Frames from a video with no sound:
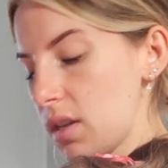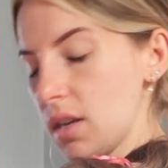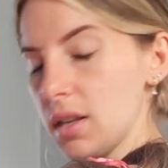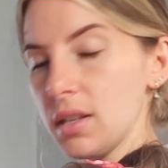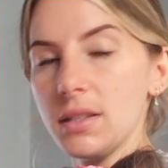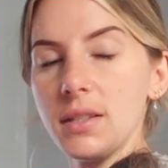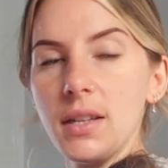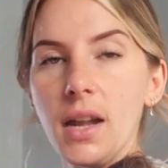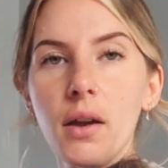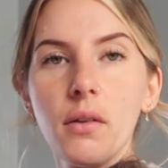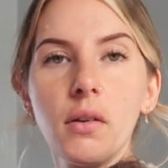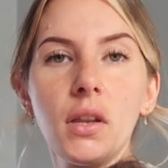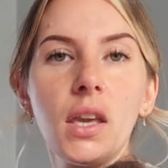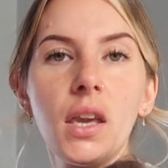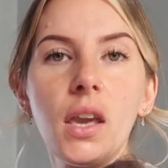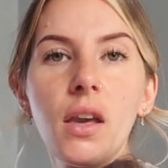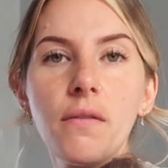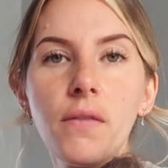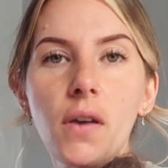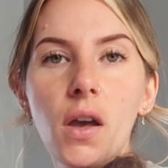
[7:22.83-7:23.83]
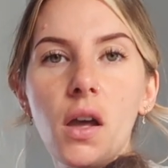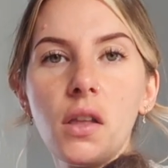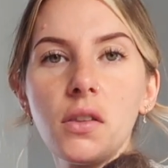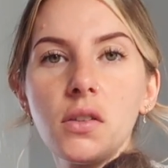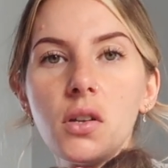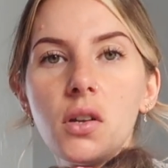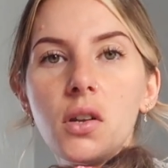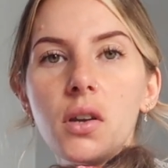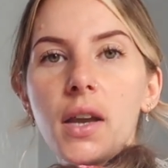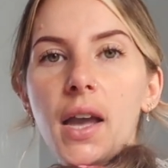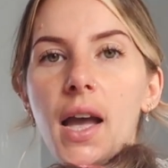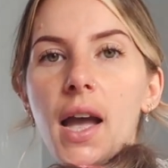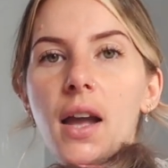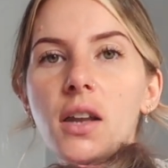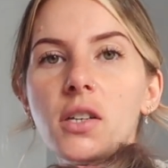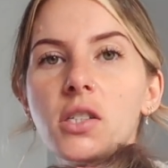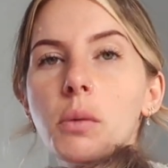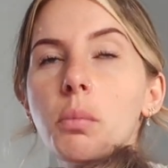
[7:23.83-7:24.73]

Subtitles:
things down here for her to look at.